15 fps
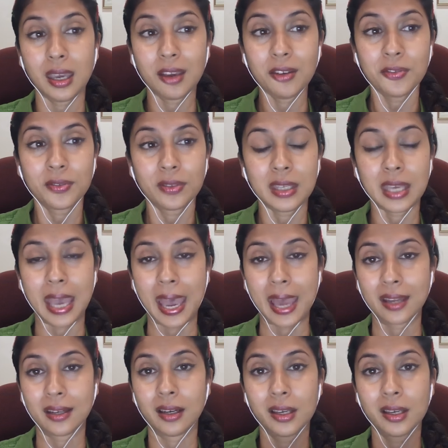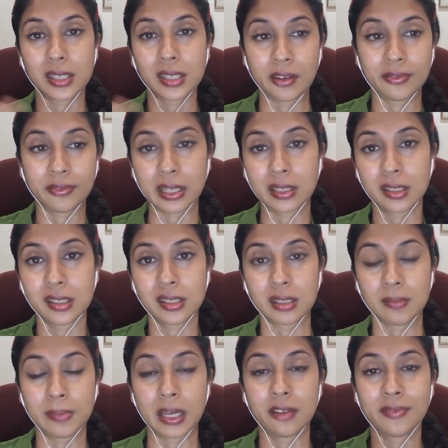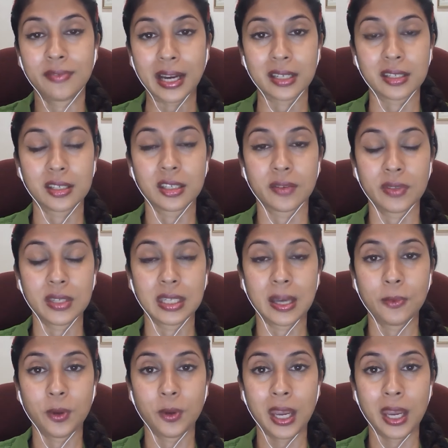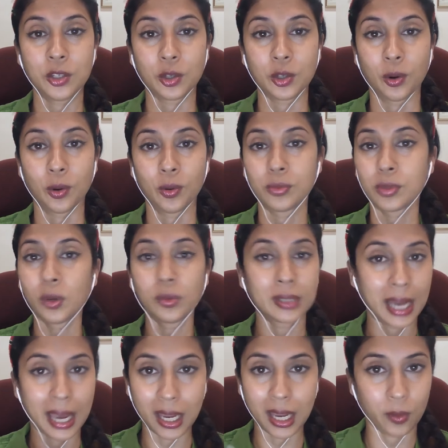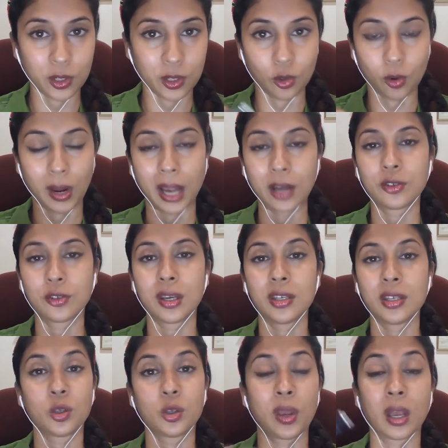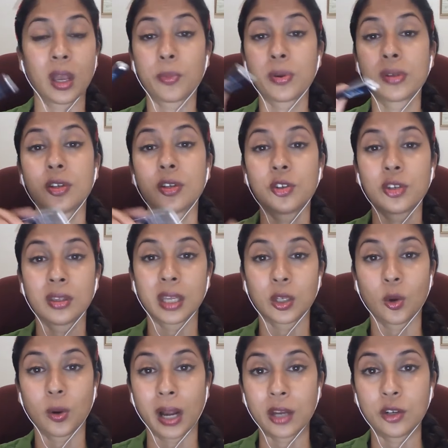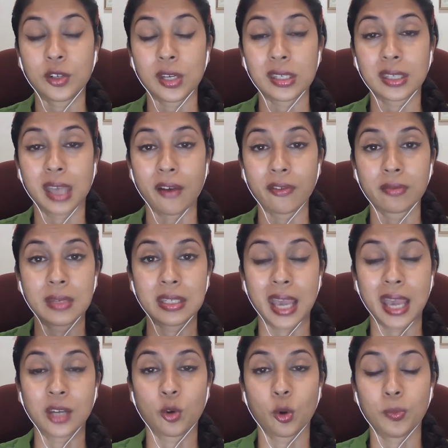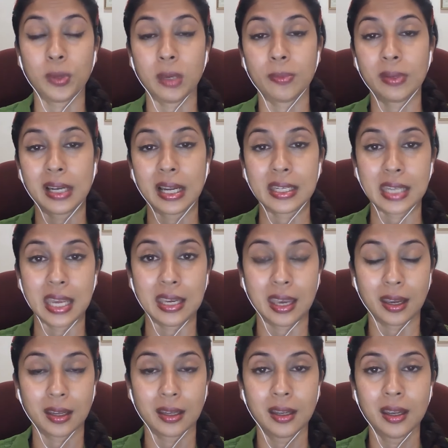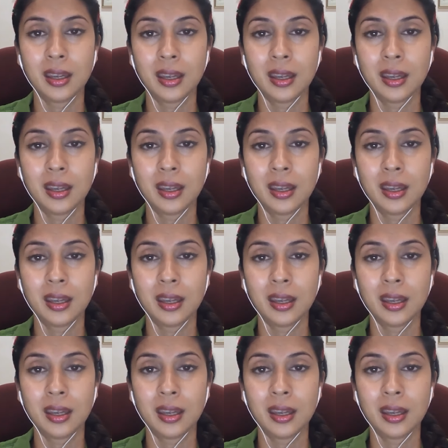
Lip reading: If the handlers and funders and benefactors of the WHO don't like what your country is doing, the position that your country's government and or people are taking,